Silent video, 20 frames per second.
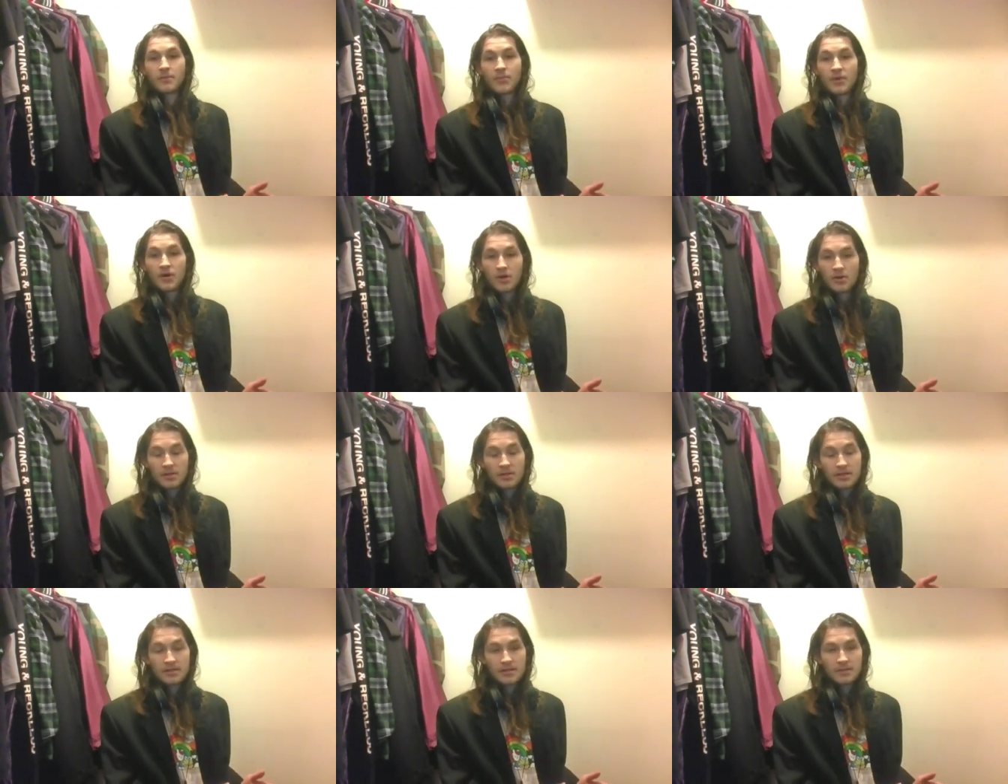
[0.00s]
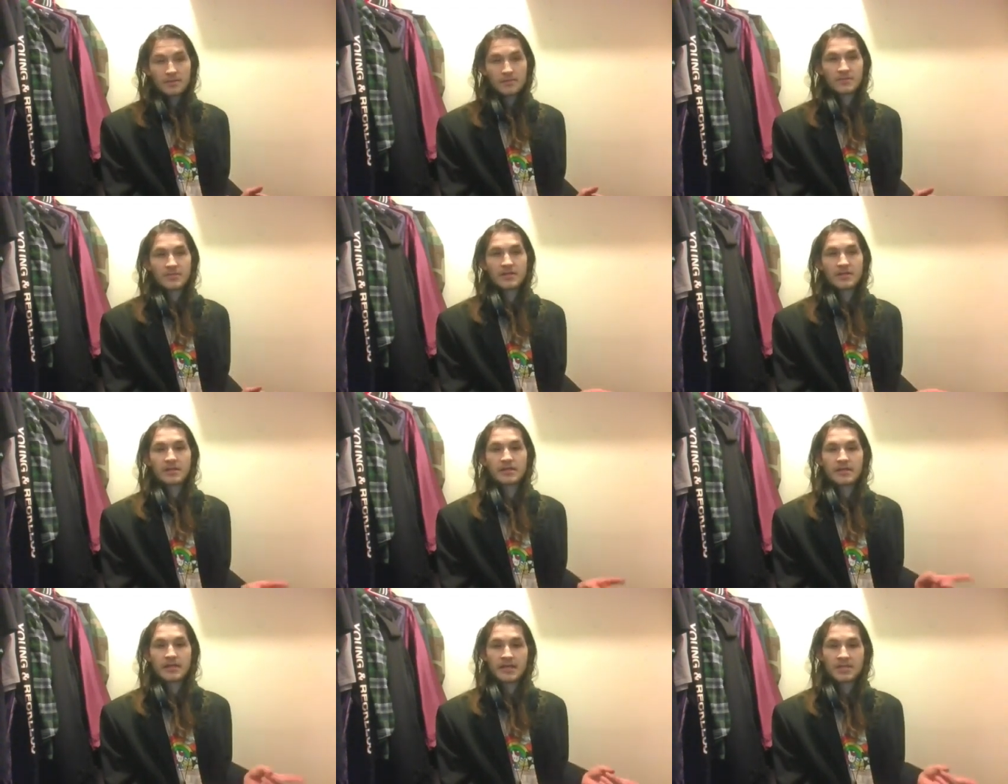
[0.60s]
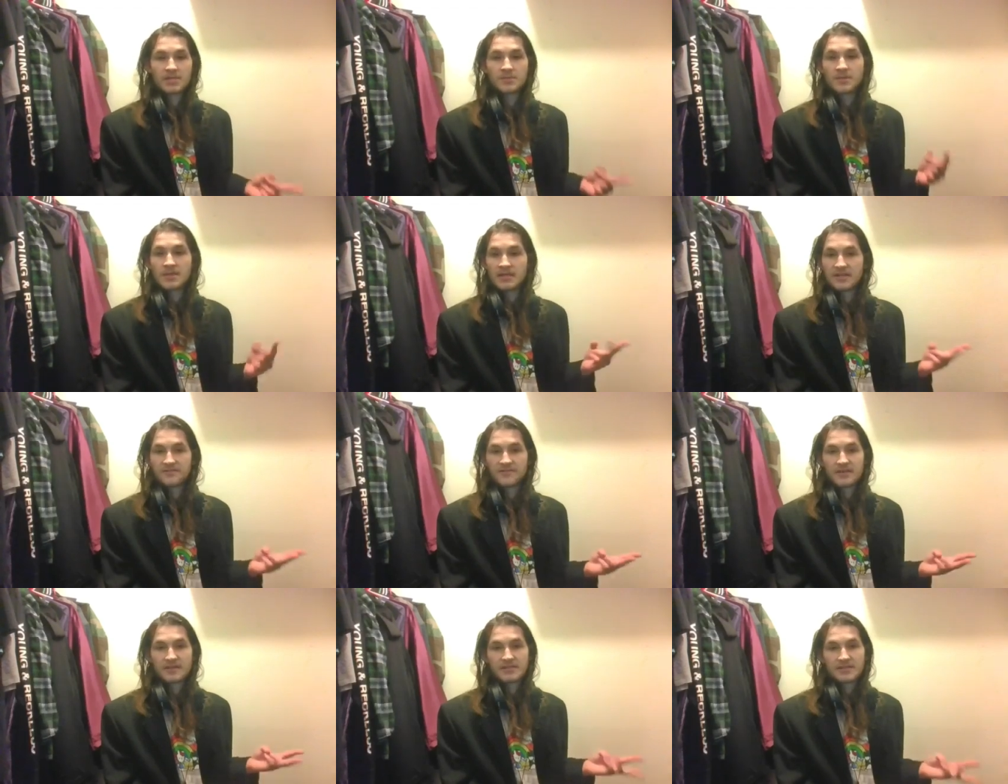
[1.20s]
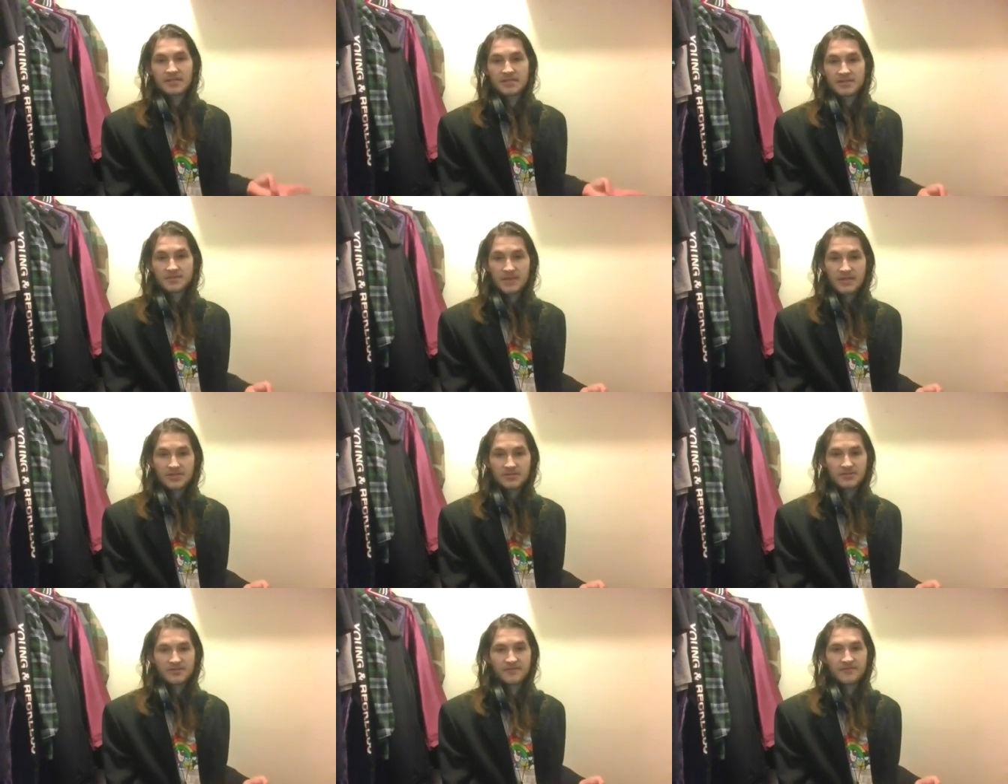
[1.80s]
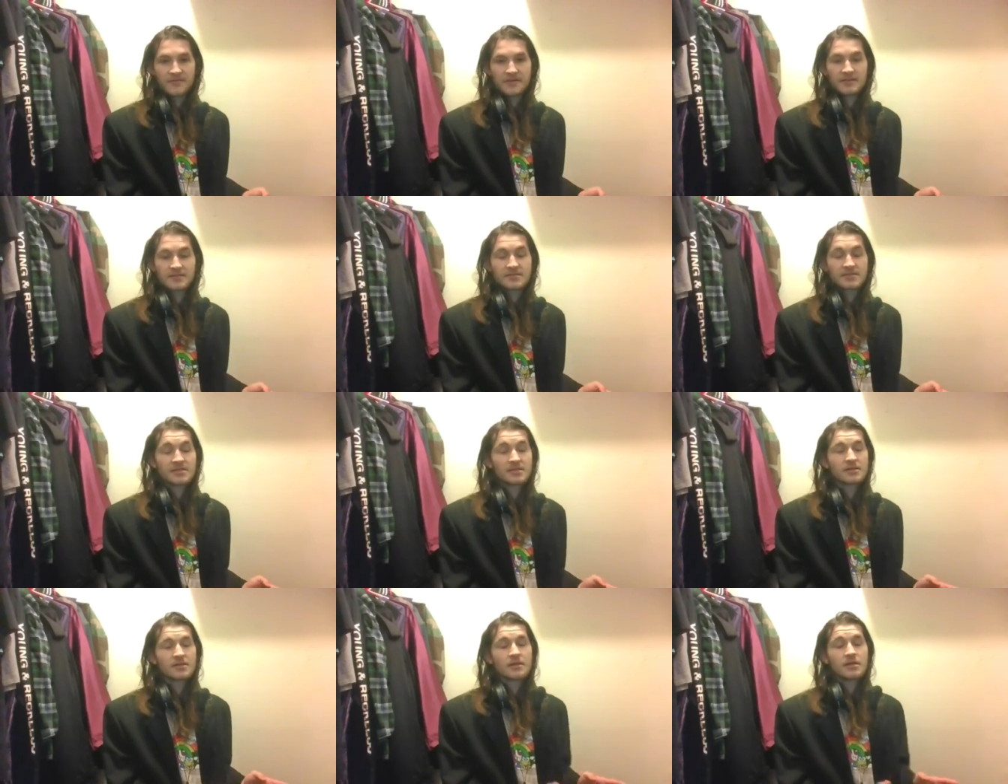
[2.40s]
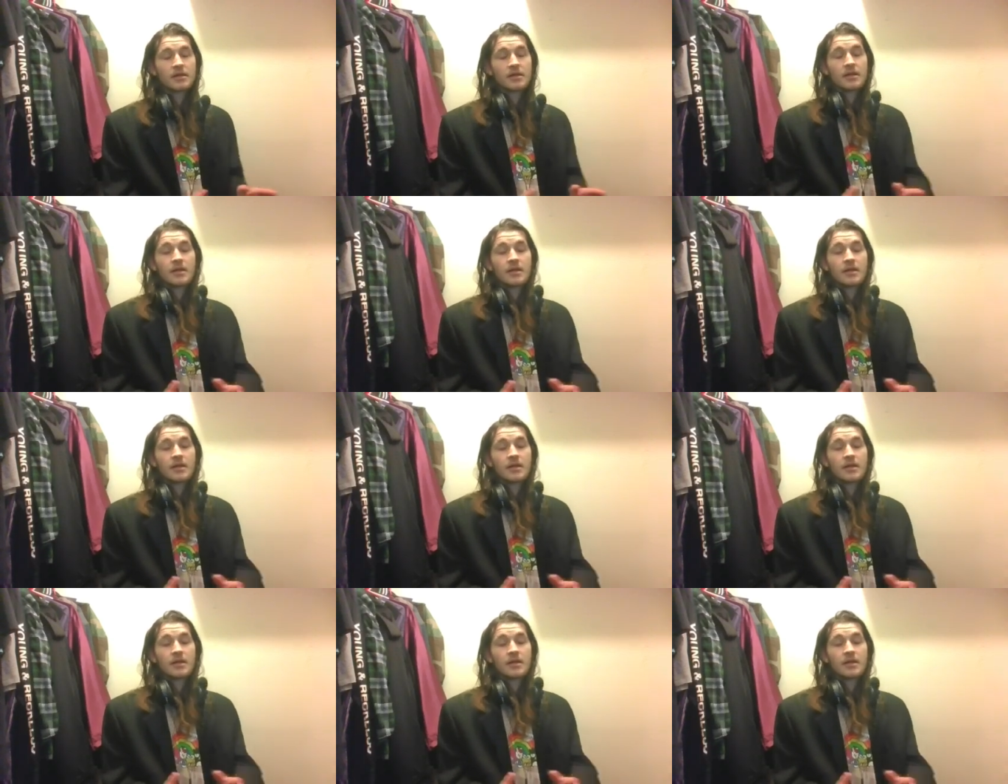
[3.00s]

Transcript: bulk, being HP, defense, and special offense,